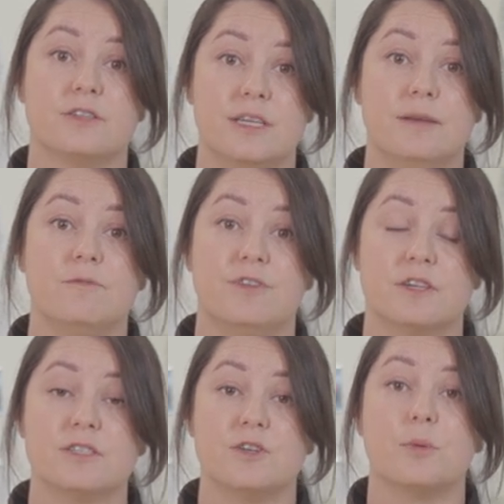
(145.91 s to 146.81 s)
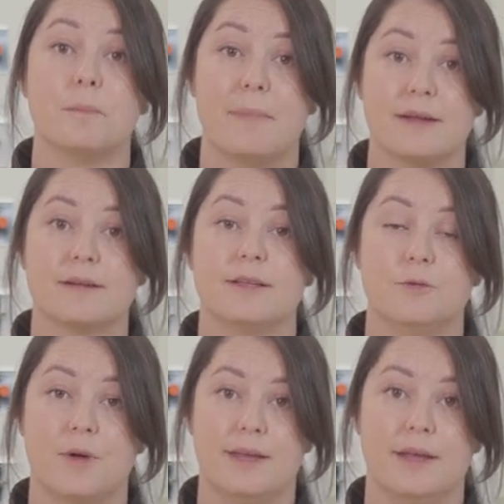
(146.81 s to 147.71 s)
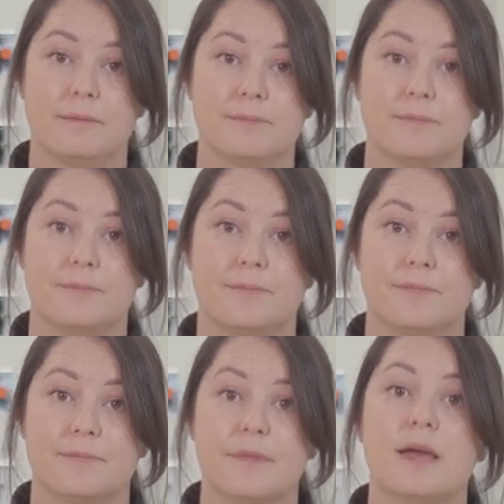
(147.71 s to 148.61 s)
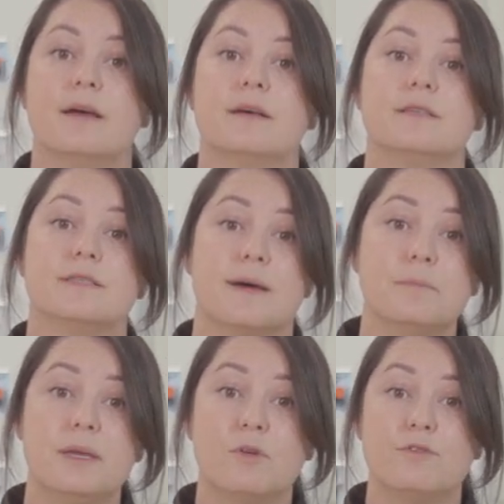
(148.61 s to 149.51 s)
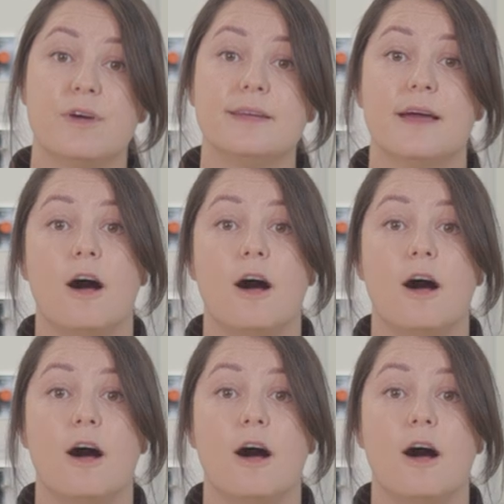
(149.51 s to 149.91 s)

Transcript: team feels you are medically ready. Some people find it